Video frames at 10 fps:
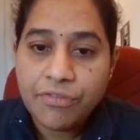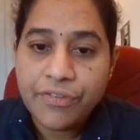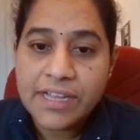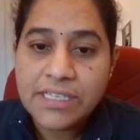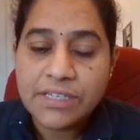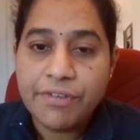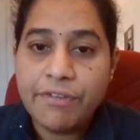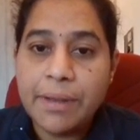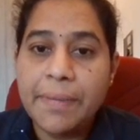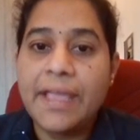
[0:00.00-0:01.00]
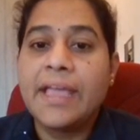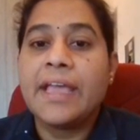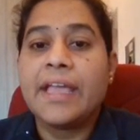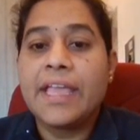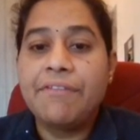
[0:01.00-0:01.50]
first we will be
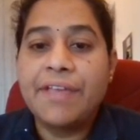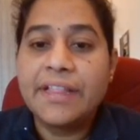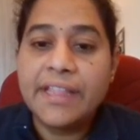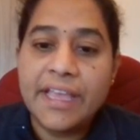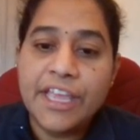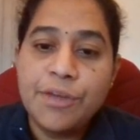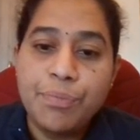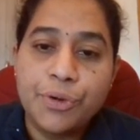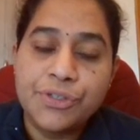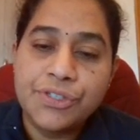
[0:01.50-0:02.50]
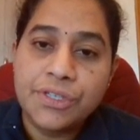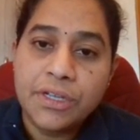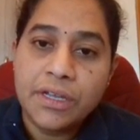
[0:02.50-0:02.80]
giving the inputs,